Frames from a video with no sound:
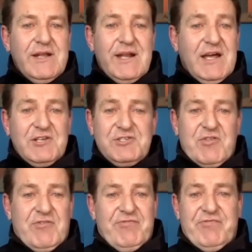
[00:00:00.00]
And I could
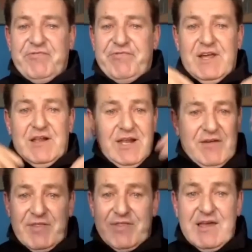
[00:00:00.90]
just feel
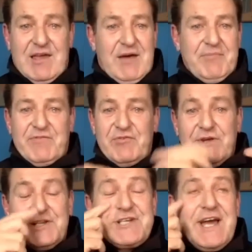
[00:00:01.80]
everything coming through
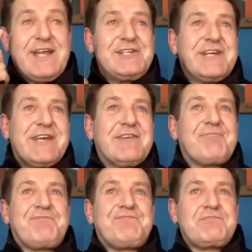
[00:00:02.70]
and changing.
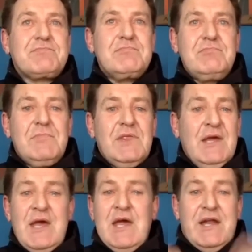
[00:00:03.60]

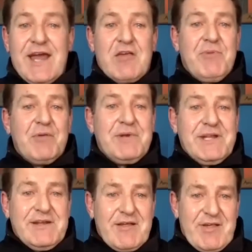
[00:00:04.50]
Next moment,
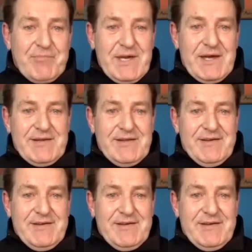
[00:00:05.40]
he disappeared.